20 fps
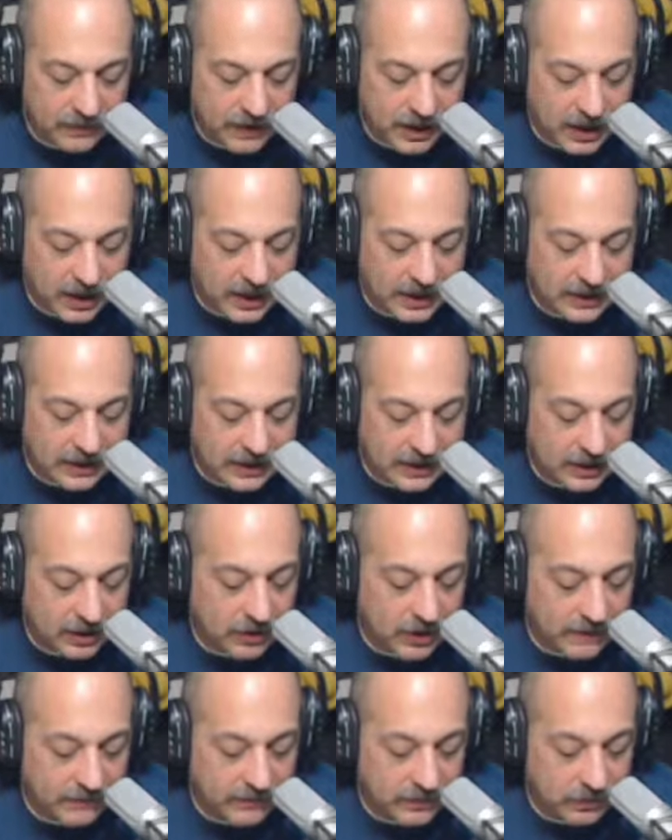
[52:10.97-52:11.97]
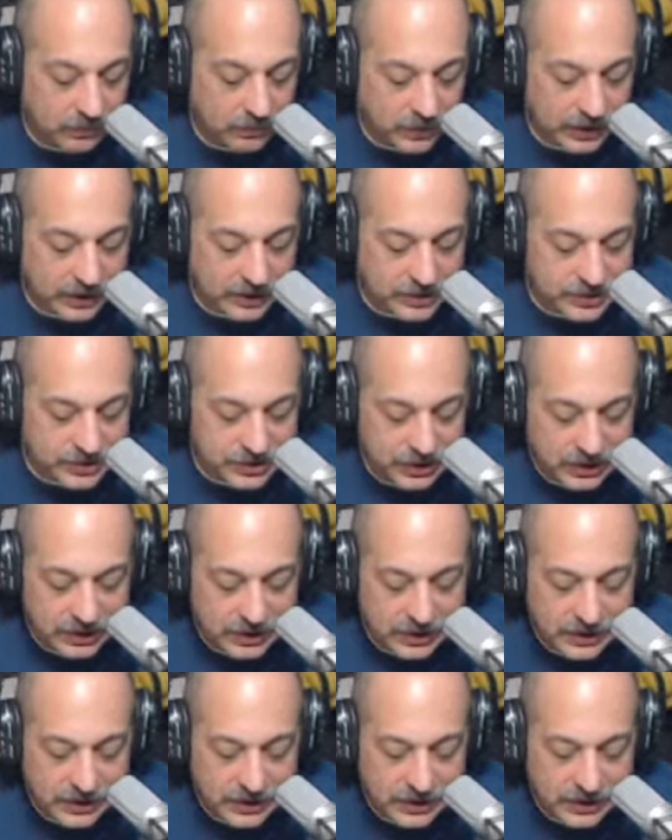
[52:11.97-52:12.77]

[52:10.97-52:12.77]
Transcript: the height. He don't have the reach.